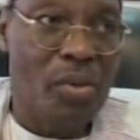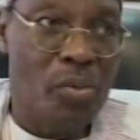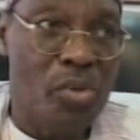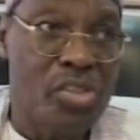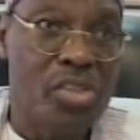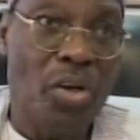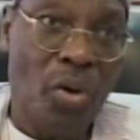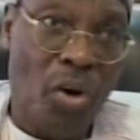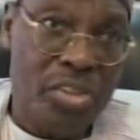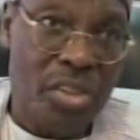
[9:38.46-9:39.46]
was the
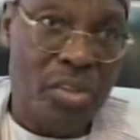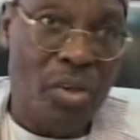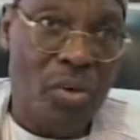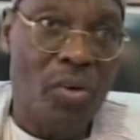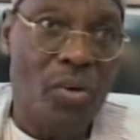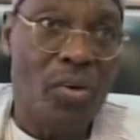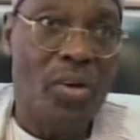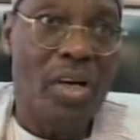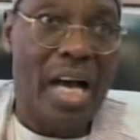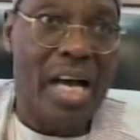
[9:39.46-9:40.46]
author or
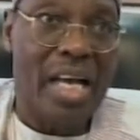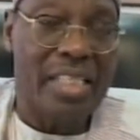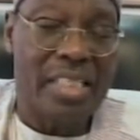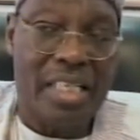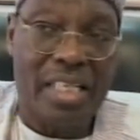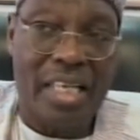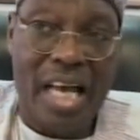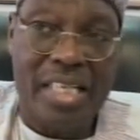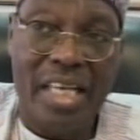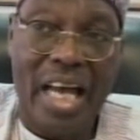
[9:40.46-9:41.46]

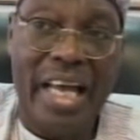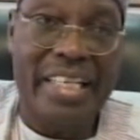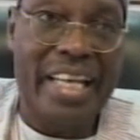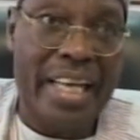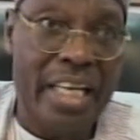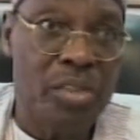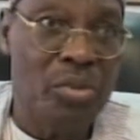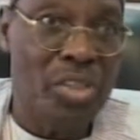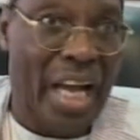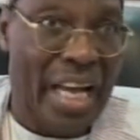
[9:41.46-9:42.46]
has adhered to
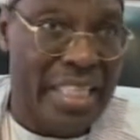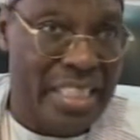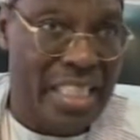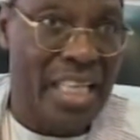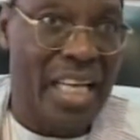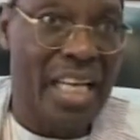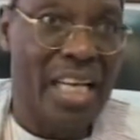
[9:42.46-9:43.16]
the idea.